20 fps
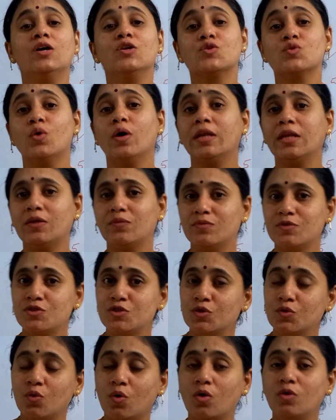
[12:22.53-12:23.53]
So I request
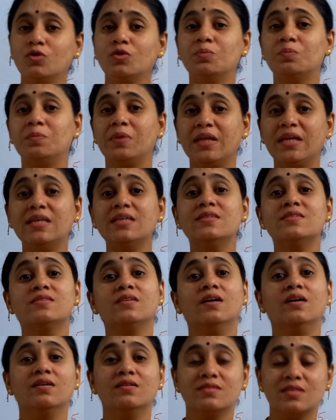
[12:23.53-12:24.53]
you all to please
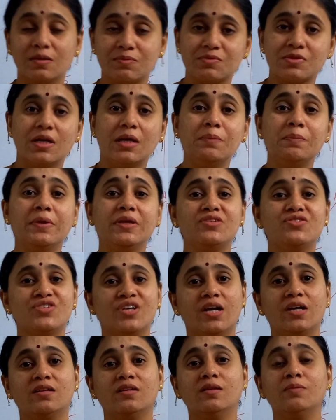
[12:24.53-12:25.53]
subscribe my
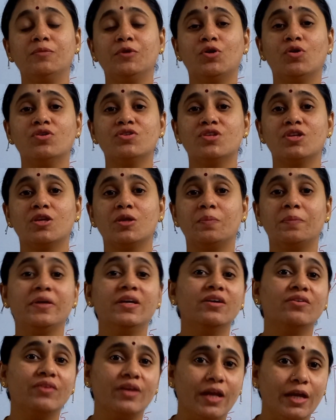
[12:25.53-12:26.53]
channel because it will be a
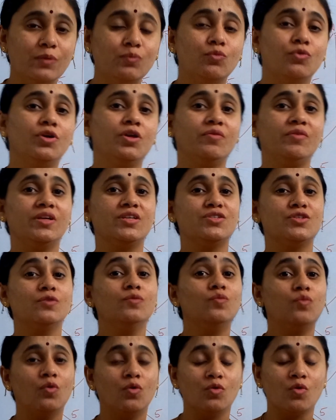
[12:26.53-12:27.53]
great motivation
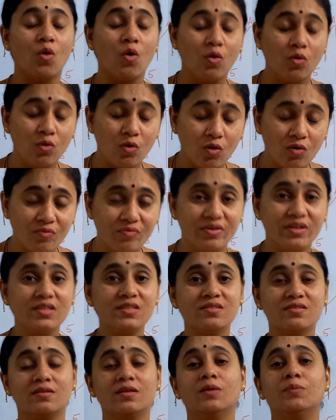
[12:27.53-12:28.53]
for all of
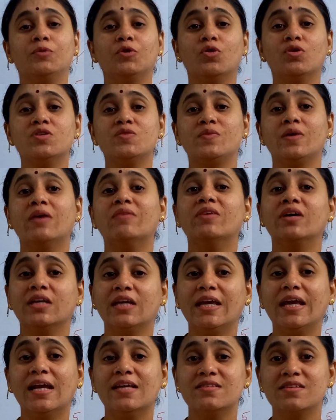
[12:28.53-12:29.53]
us because we are
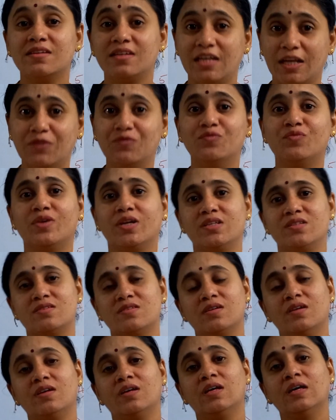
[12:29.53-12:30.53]
working as a team
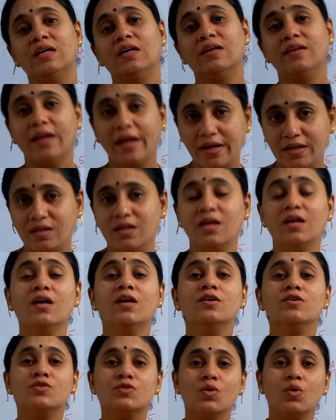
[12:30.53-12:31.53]
friends, right?
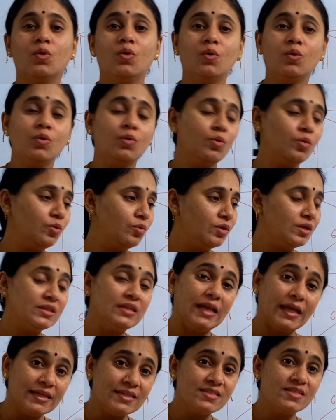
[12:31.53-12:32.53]
So in the
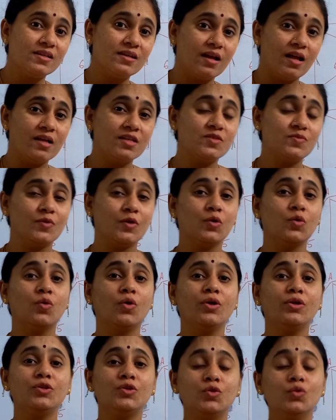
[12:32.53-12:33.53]
next class we are
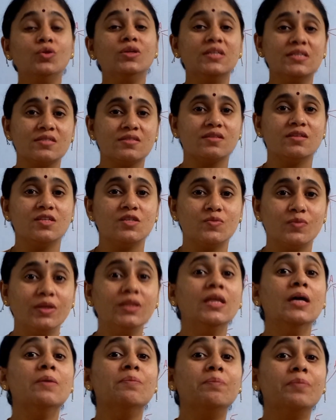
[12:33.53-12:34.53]
going to discuss with
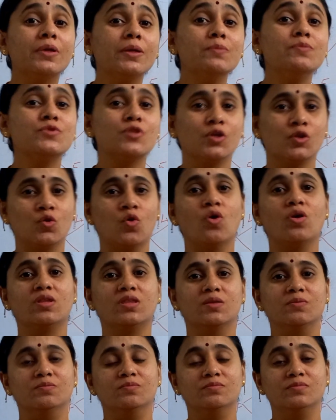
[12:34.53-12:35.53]
Prim's
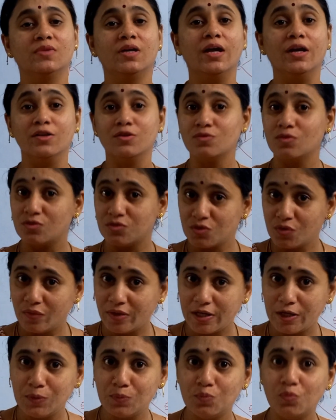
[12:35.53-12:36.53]
algorithm. It is also a
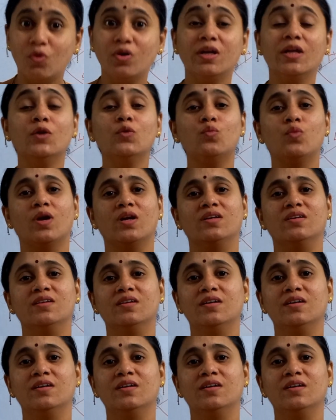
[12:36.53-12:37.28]
very important one,